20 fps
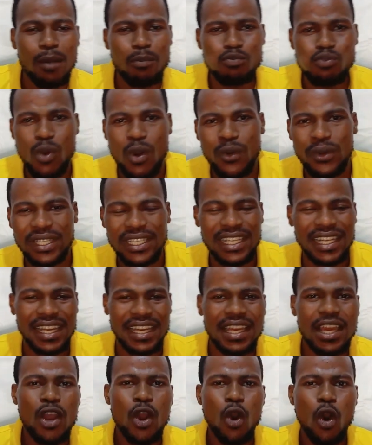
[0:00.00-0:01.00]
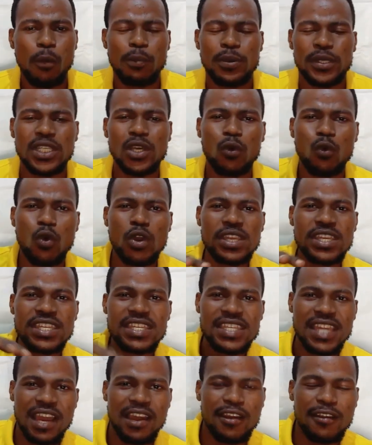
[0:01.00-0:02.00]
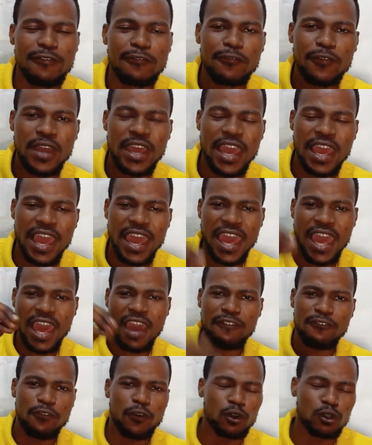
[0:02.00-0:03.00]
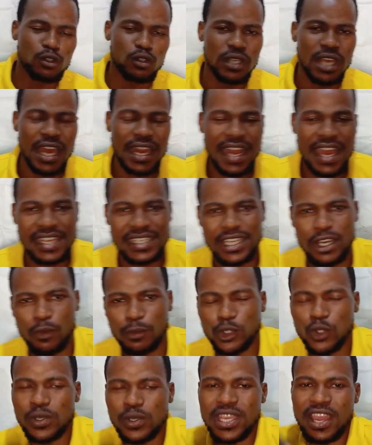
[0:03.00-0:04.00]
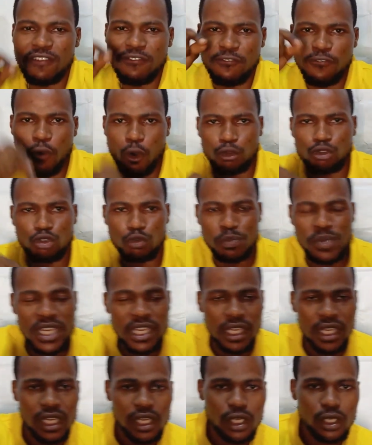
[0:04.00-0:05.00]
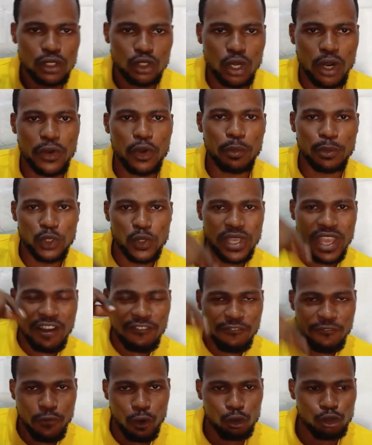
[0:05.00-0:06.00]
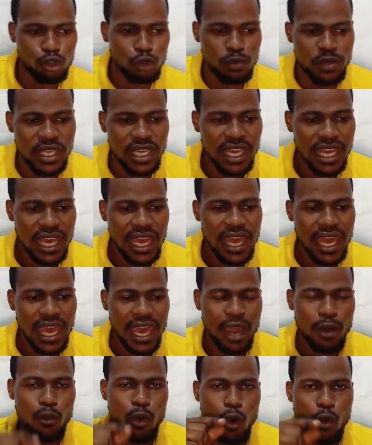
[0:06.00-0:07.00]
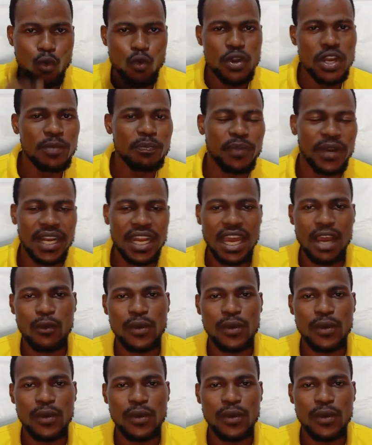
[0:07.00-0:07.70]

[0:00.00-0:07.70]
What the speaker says: abroad like opese onya effort and answer was only for to be sorry, was only for to be ever only pana.